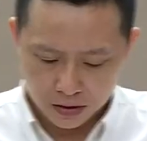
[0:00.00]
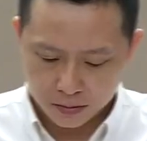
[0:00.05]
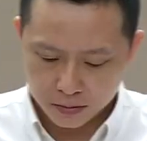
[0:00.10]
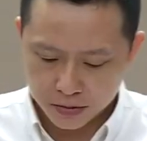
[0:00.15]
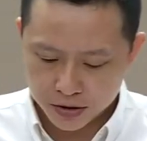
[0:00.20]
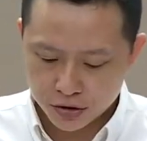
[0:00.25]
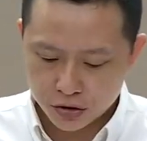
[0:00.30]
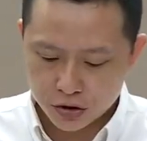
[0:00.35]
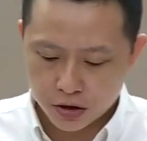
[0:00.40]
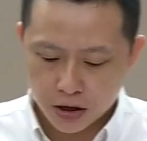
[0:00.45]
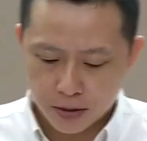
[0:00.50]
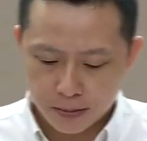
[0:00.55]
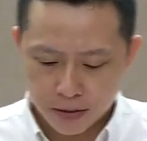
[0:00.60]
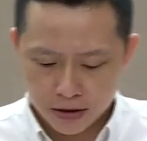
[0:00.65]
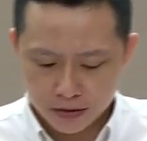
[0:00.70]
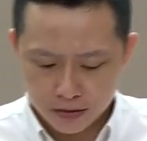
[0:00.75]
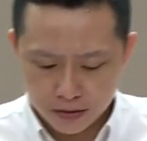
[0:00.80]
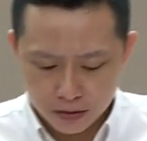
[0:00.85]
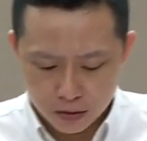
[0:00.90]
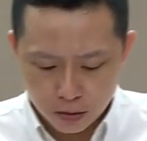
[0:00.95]
Mr.
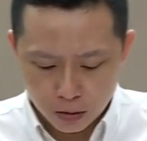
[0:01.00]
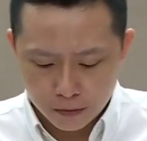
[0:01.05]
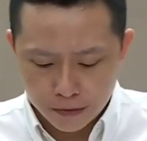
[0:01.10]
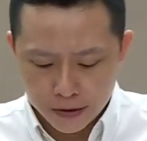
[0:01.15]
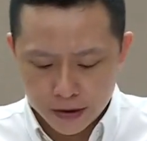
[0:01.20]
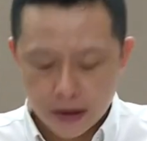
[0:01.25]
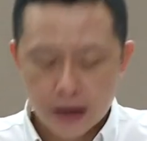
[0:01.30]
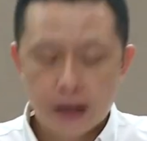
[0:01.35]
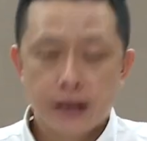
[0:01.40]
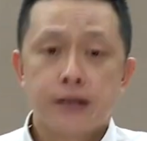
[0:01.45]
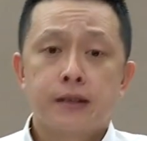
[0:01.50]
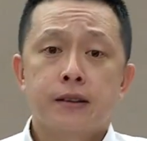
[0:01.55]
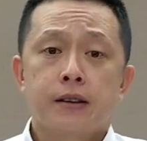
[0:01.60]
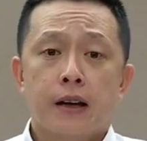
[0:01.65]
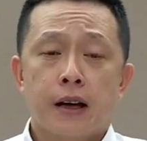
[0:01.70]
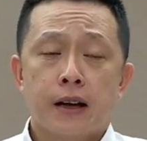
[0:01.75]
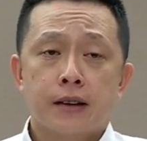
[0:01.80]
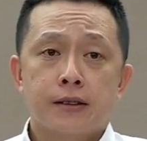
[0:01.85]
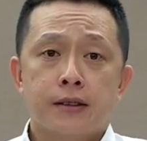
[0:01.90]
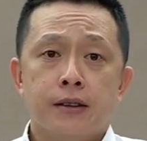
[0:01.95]
Chairman, COVID
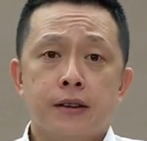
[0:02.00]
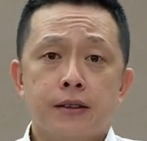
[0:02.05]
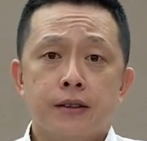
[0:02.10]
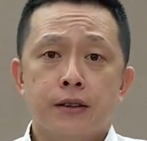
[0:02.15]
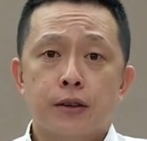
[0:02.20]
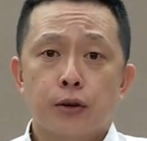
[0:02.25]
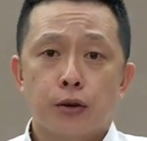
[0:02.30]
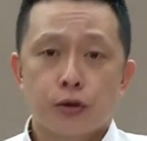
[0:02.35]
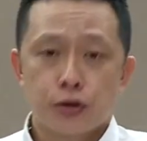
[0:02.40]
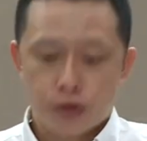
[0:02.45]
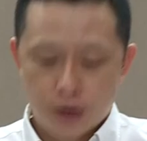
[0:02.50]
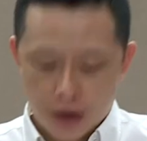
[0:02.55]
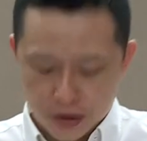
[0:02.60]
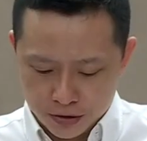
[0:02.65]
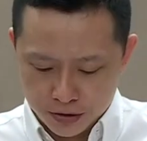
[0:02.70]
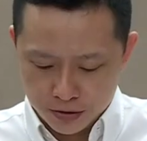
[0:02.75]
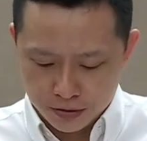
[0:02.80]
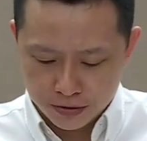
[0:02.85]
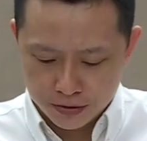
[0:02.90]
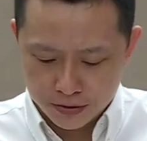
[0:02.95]
has hit the
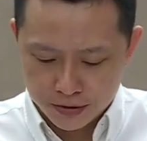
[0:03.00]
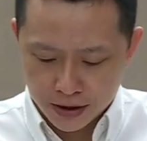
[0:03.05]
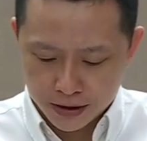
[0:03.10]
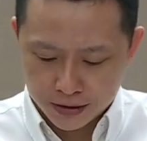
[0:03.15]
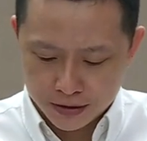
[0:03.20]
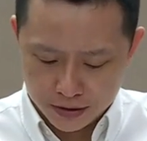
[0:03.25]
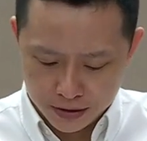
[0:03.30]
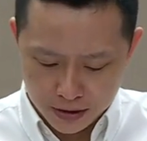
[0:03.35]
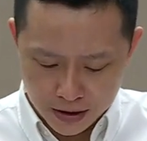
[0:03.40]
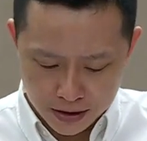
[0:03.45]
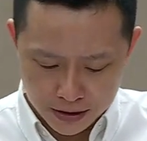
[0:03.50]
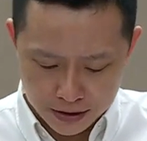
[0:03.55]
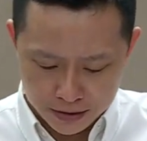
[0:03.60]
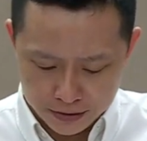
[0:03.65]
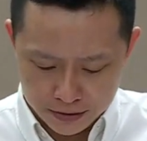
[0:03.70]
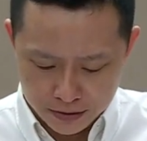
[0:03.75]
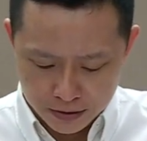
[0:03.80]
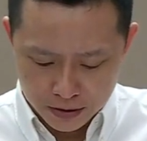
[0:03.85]
construction sector hard.